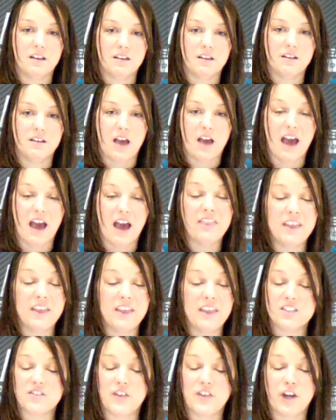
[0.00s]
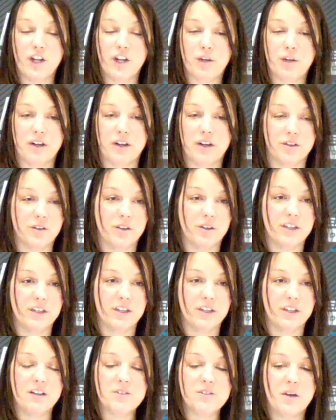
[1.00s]
I think it's very critical. It
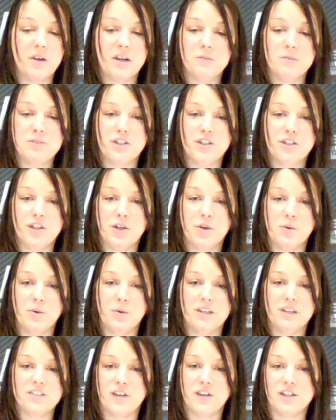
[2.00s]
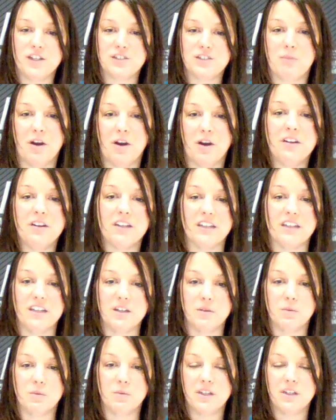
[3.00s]
also helps as far as marketing,
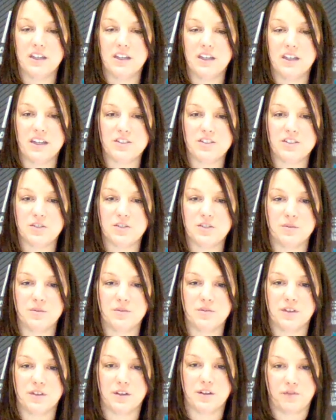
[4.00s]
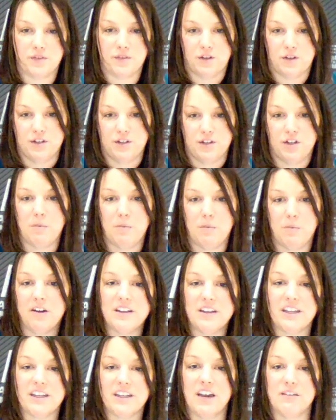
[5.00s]
what you got to do for your
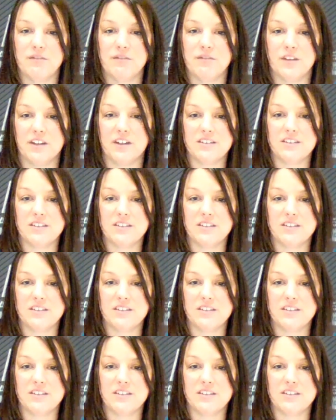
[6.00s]
marketing efforts.